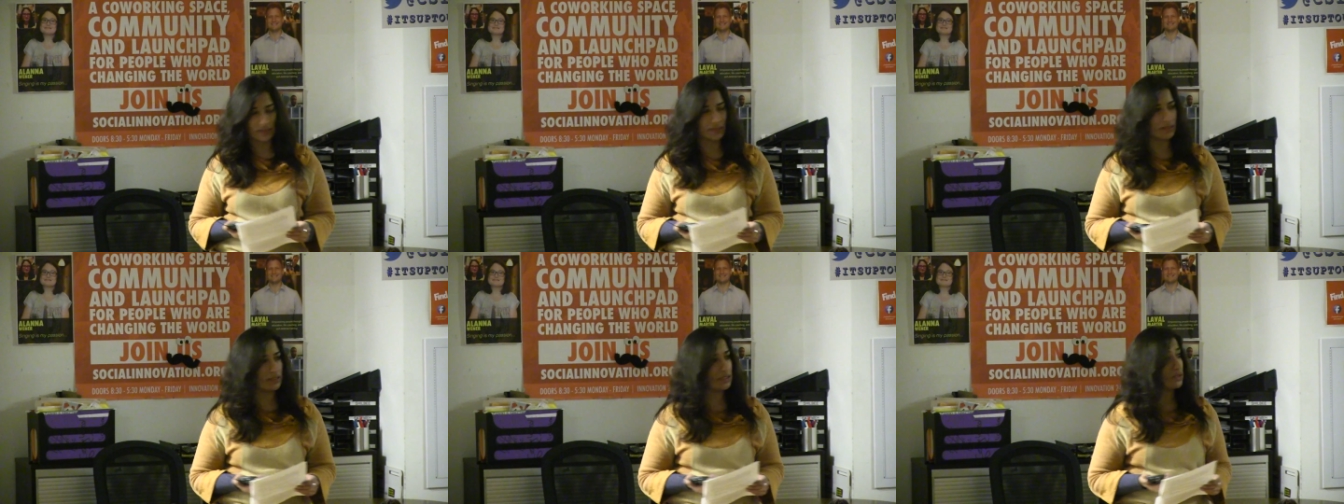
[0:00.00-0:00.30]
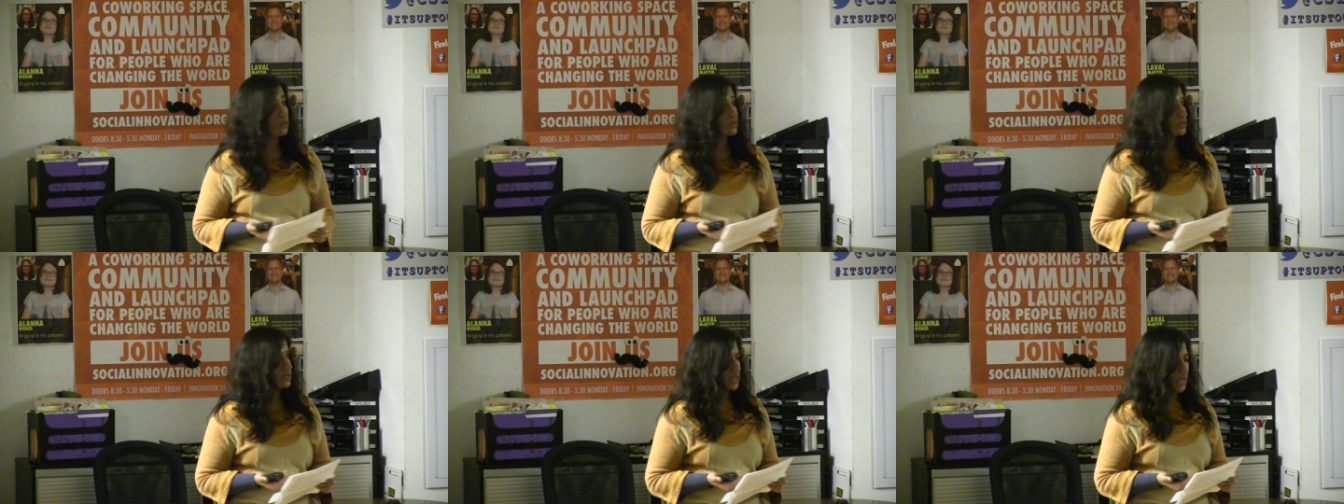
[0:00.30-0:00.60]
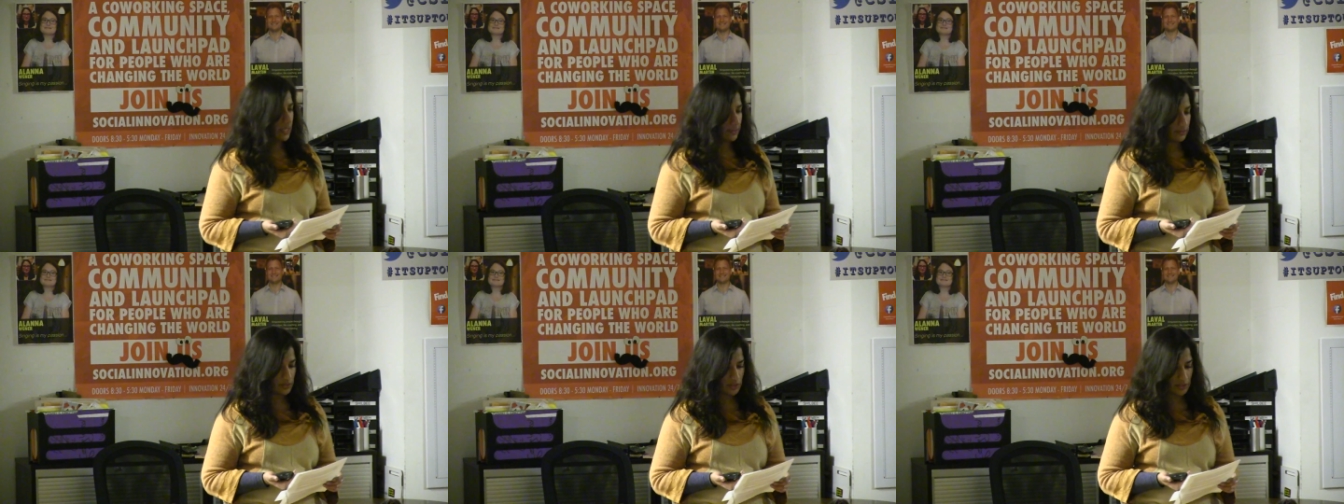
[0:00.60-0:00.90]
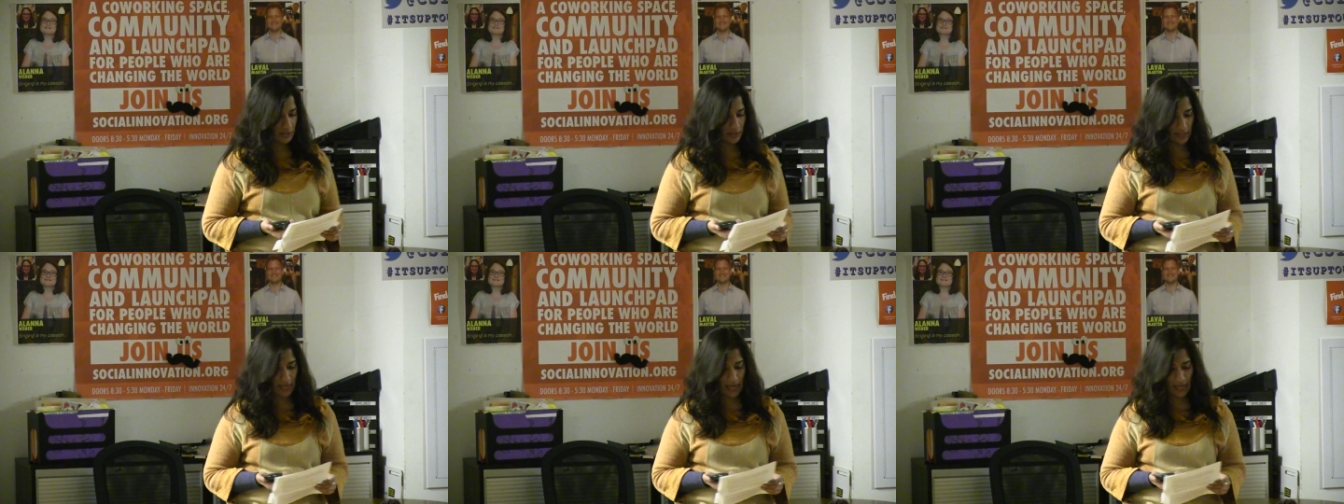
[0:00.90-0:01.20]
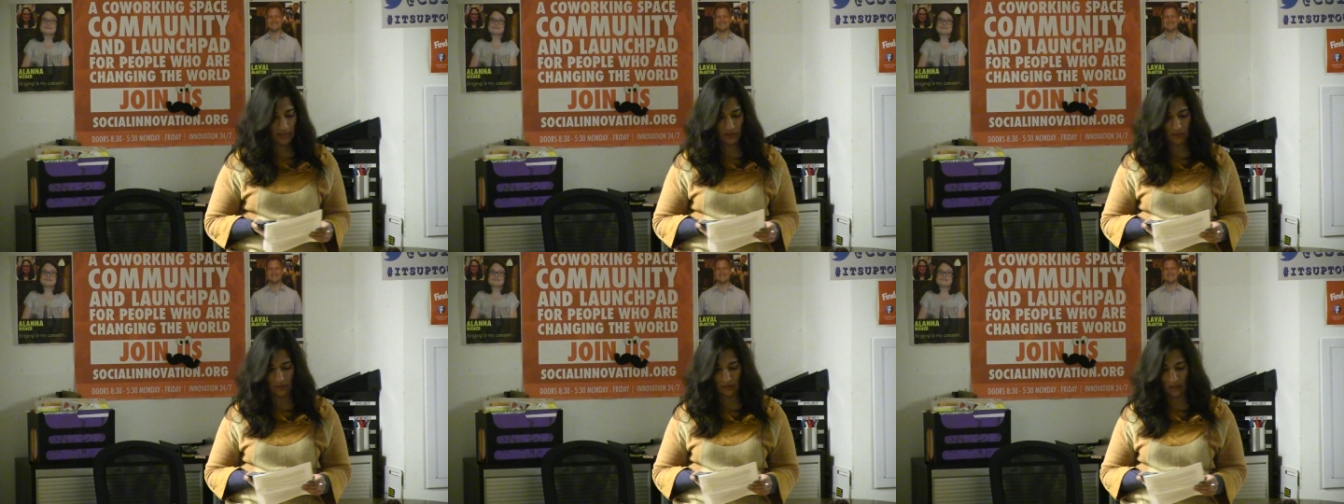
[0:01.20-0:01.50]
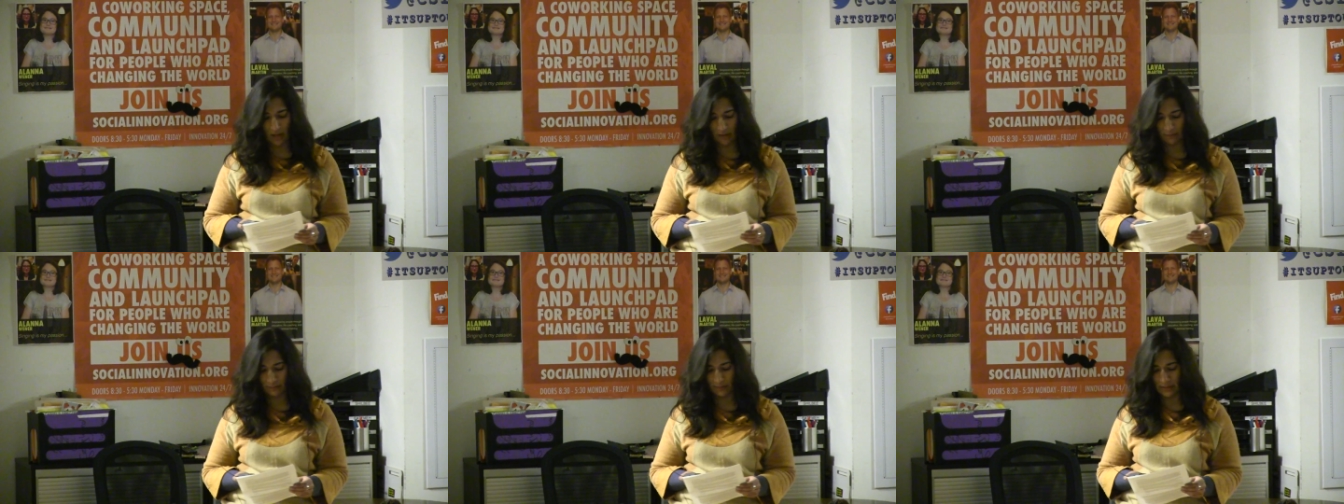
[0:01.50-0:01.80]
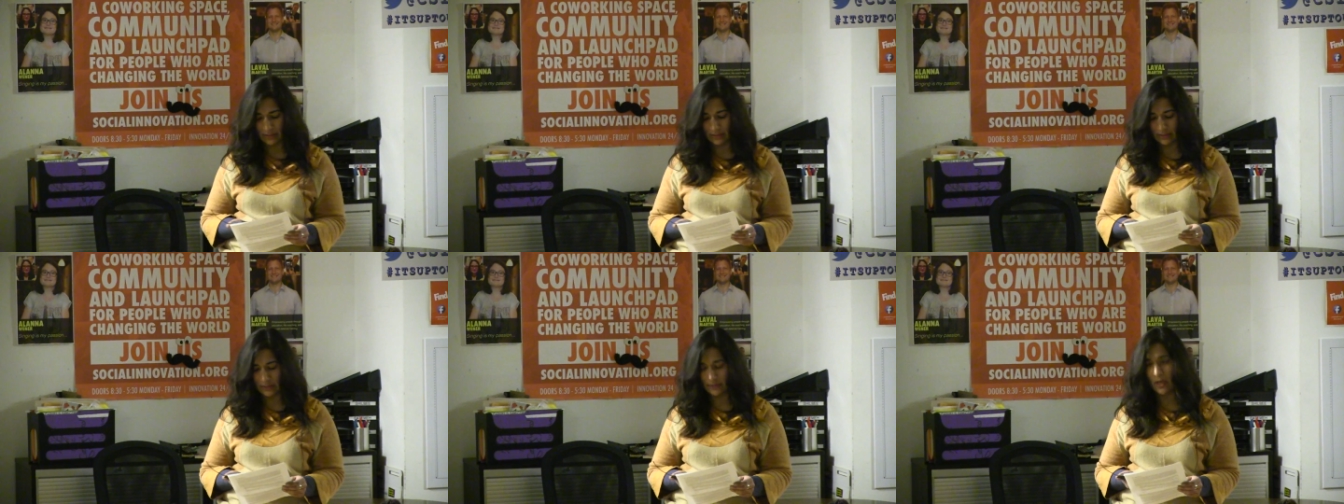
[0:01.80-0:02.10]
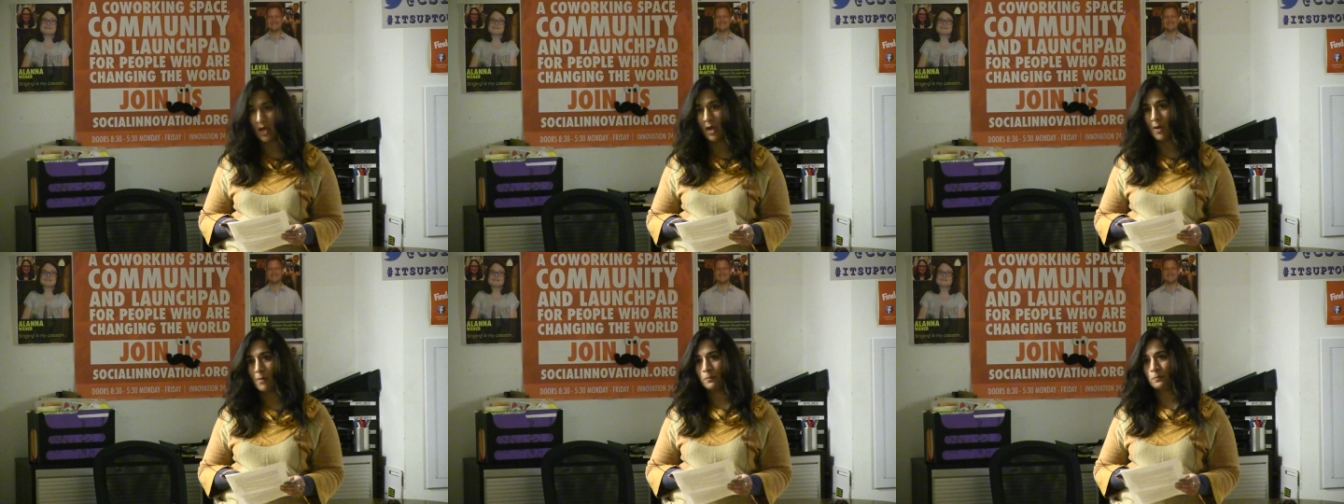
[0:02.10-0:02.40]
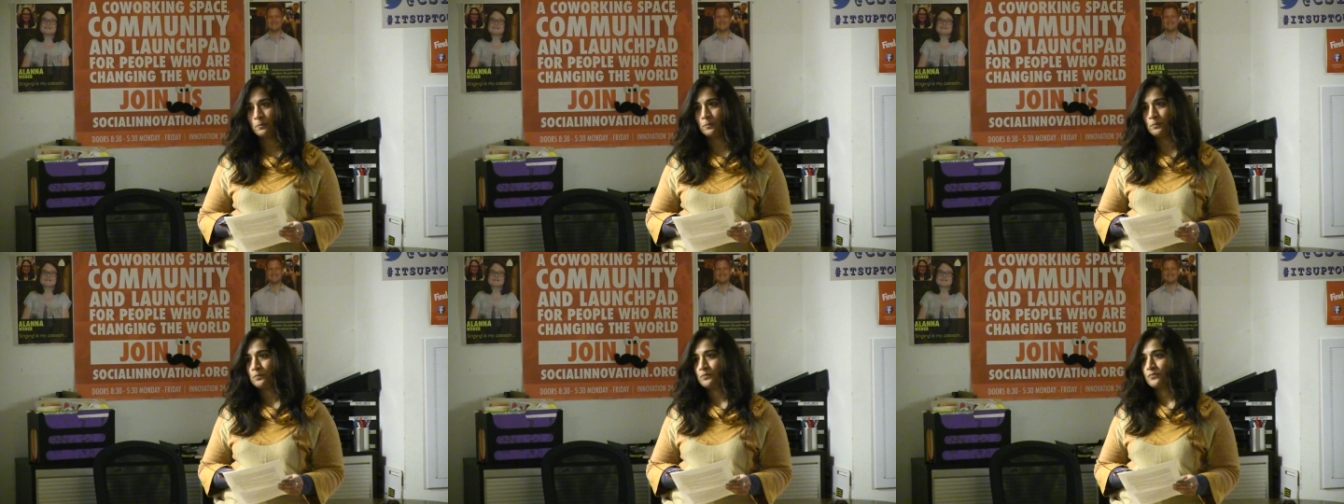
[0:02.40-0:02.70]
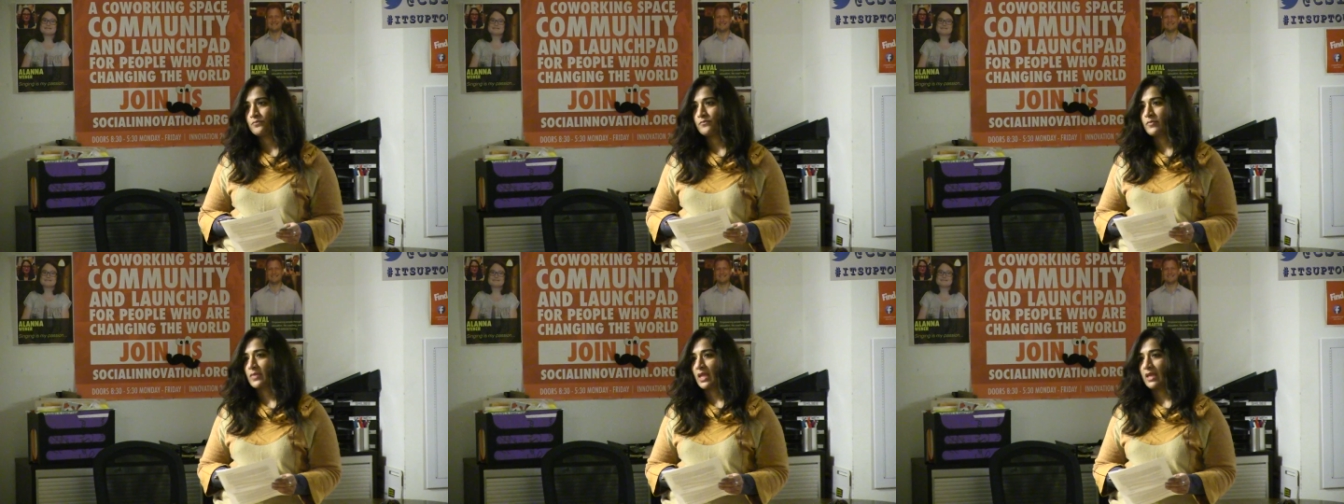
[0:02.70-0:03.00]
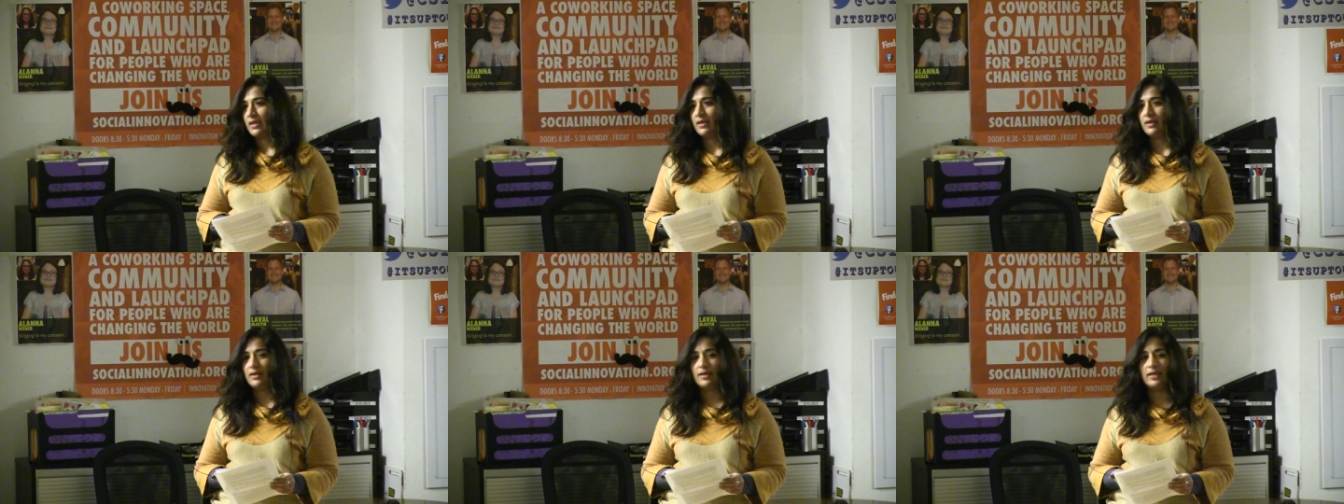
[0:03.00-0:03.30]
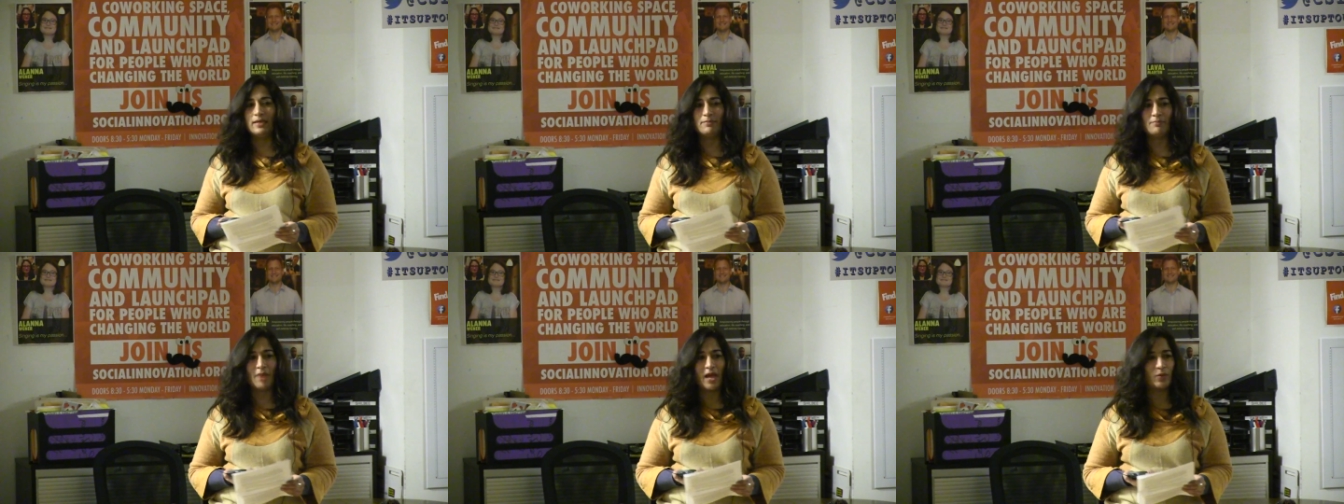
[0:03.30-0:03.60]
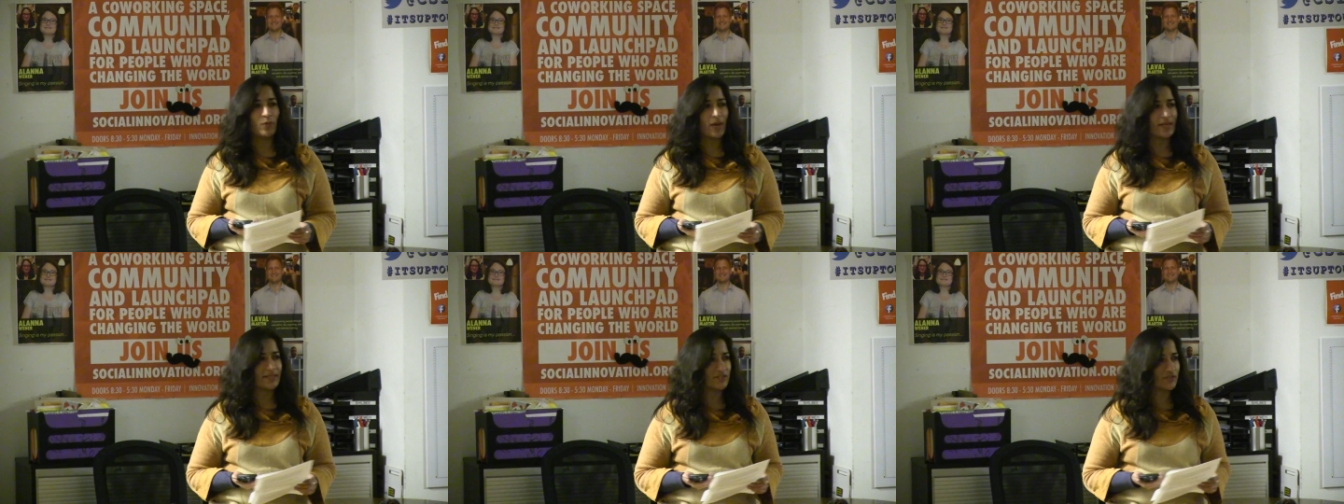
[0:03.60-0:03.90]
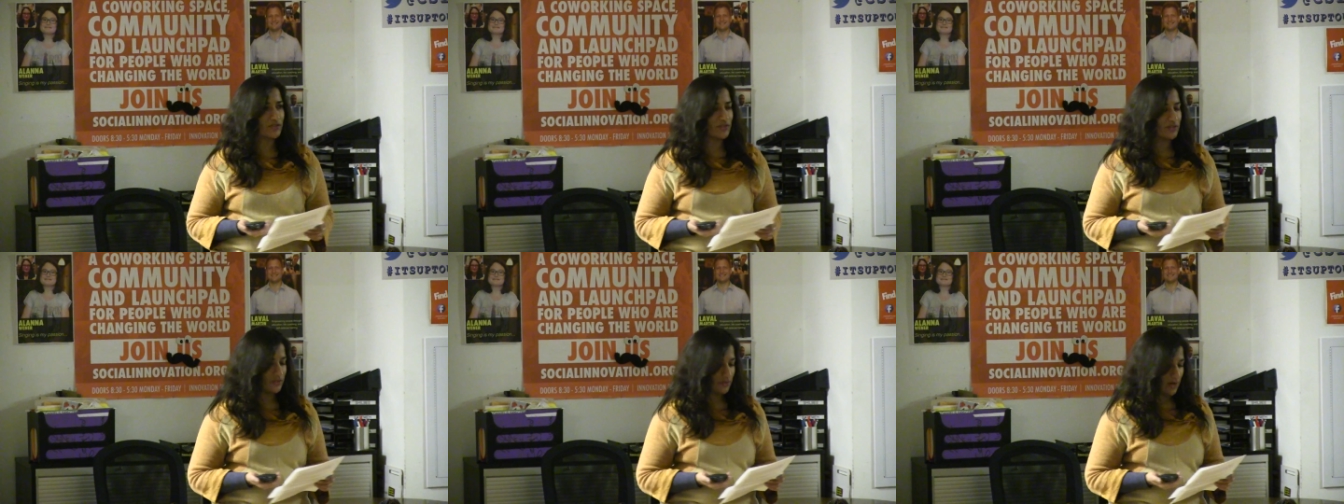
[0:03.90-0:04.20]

to the Youth Challenge International office. In my Western